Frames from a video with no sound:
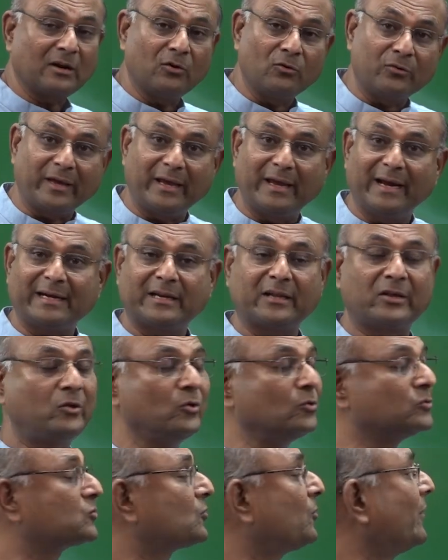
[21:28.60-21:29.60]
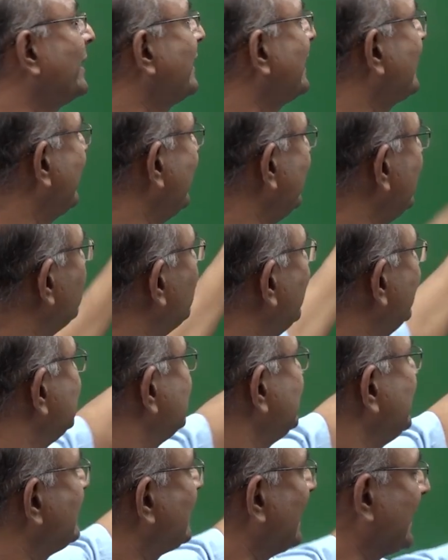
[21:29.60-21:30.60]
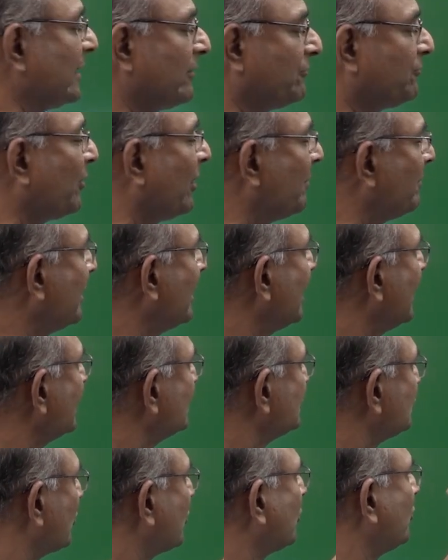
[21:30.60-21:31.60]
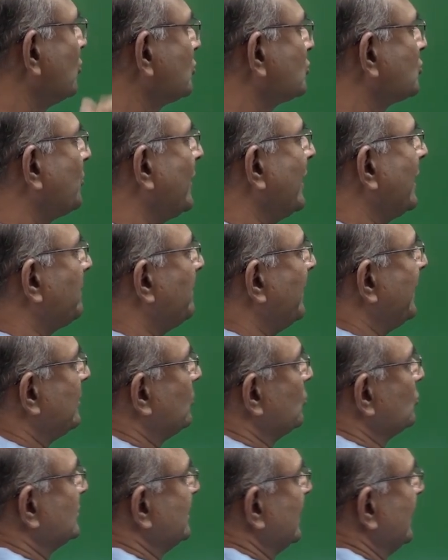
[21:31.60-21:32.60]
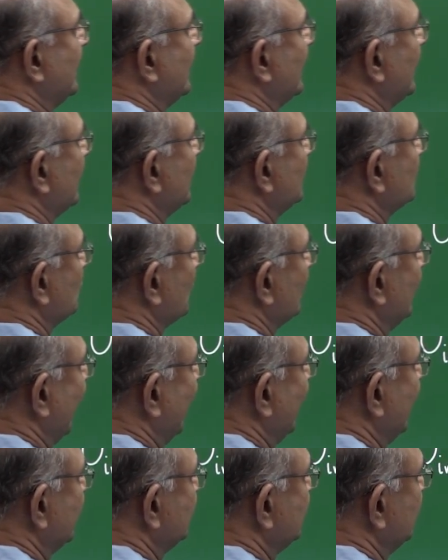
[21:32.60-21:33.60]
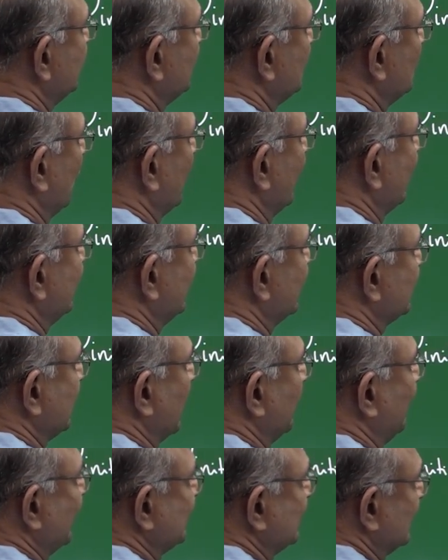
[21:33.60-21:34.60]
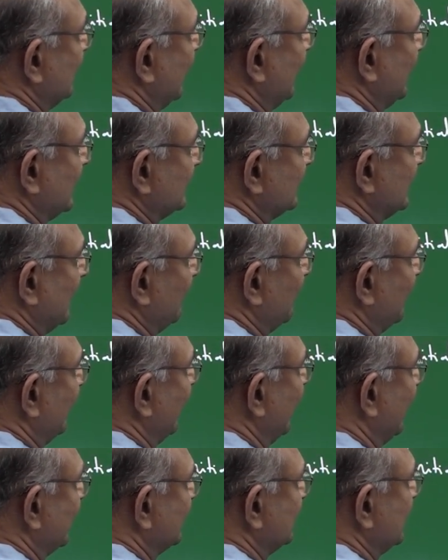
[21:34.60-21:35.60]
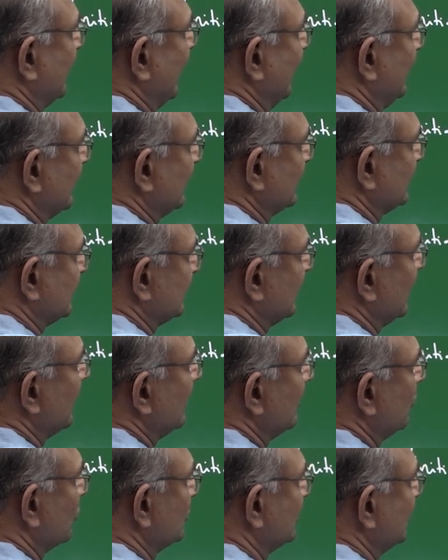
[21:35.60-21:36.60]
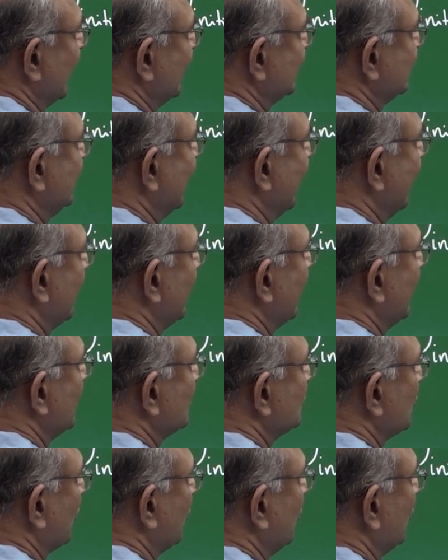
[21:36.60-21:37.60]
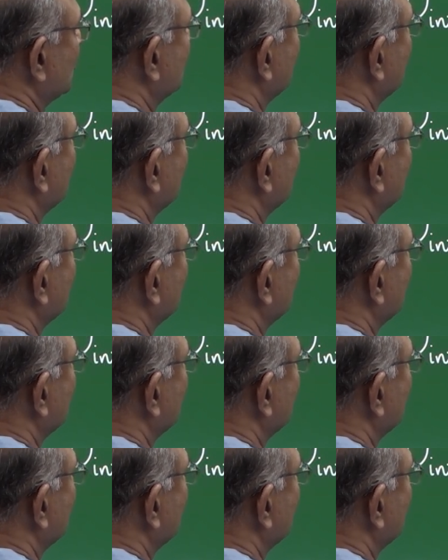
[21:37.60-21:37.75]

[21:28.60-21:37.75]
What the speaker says: looking at Q square, right, by C kind of form. So Q square by 2C. So the energy stored in this capacitor, that doesn't have any energy, right? It is no charge there. So Q